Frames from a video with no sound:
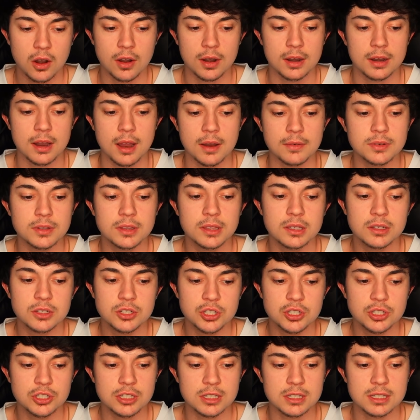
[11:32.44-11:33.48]
All right, everything
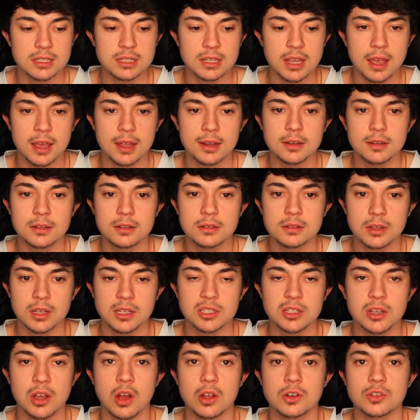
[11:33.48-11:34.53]
she just said
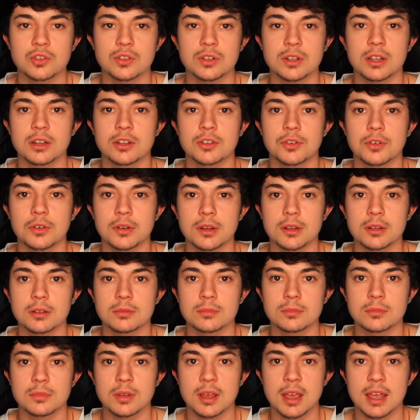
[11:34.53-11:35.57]
is contradictory
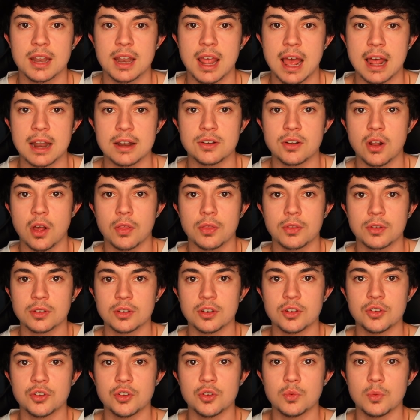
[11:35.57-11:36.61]
and had
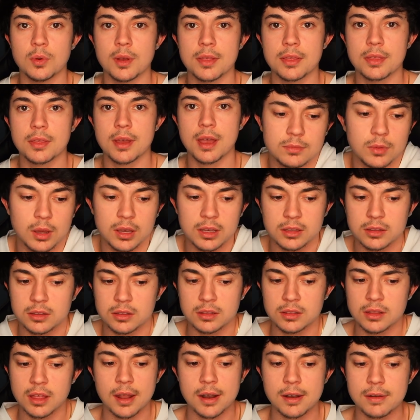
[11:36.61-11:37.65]
nothing to do with, like,
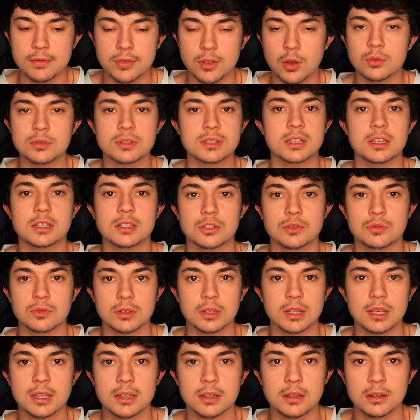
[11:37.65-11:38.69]
none of those things
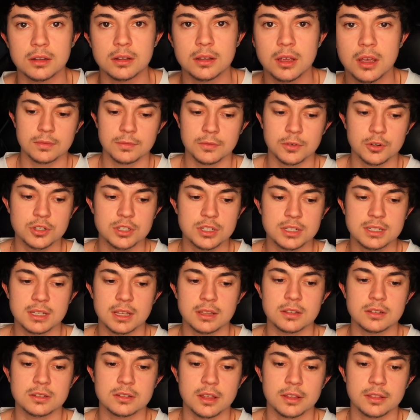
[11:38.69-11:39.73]
related. First, she
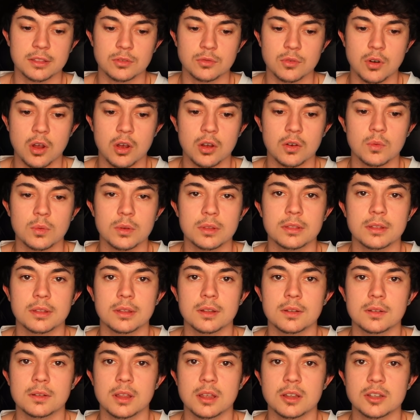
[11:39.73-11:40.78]
said there's nothing wrong with
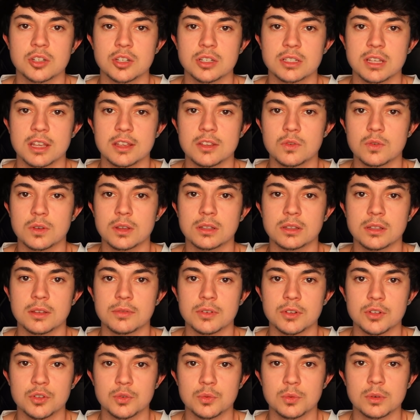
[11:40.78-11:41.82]
it. Then she said you can
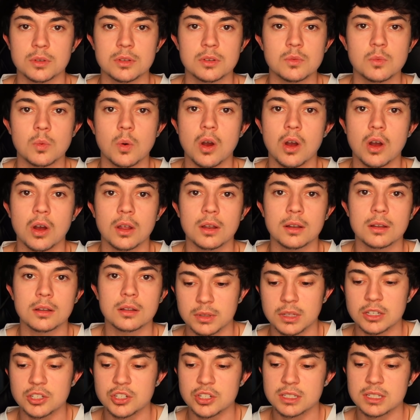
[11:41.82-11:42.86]
live and do what you want.
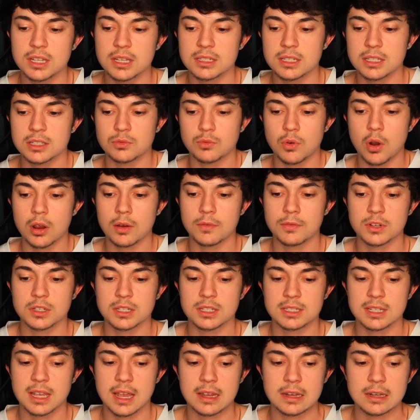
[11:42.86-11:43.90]
But then she says it's wrong for
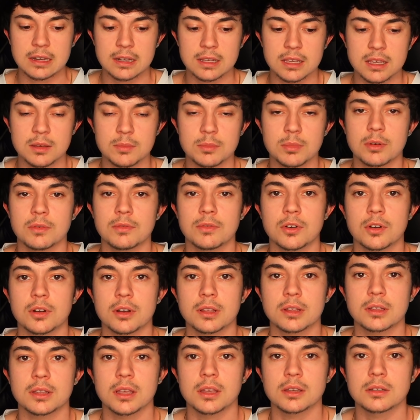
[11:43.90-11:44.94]
society to keep
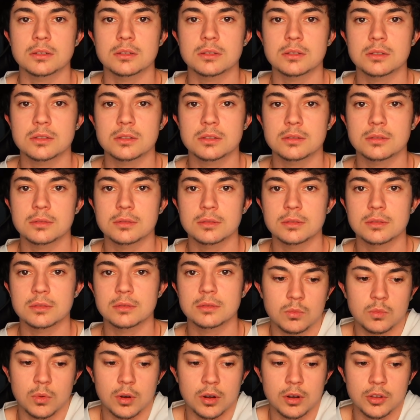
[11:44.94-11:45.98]
perverting things.
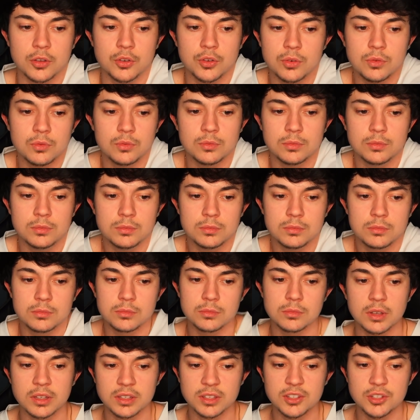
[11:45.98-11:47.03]
What are you,
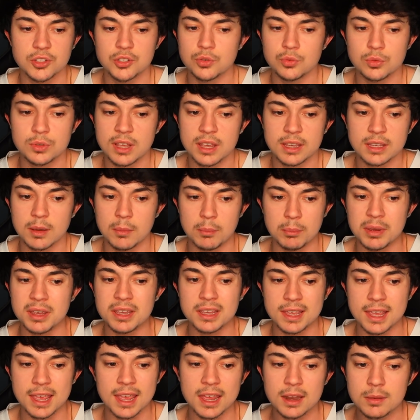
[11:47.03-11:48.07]
like, did you take a
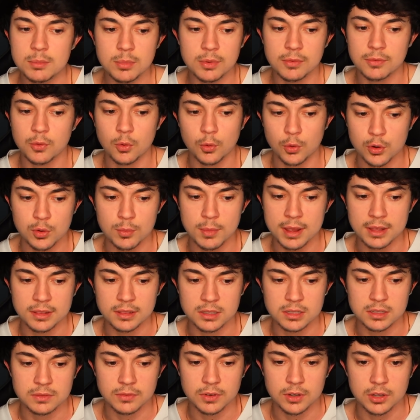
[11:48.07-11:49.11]
big hit before you
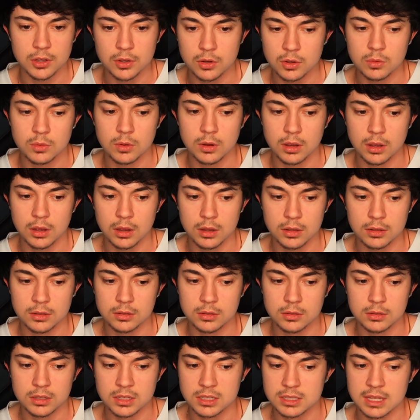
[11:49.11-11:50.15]
made this video?
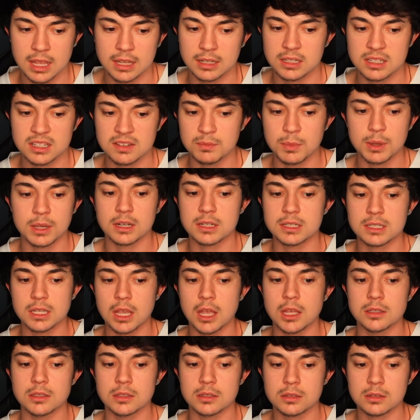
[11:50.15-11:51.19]
Because that doesn't make any
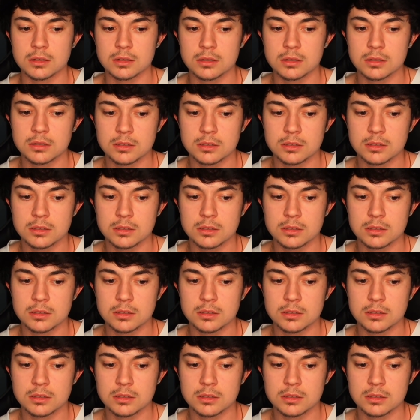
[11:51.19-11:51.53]
sense.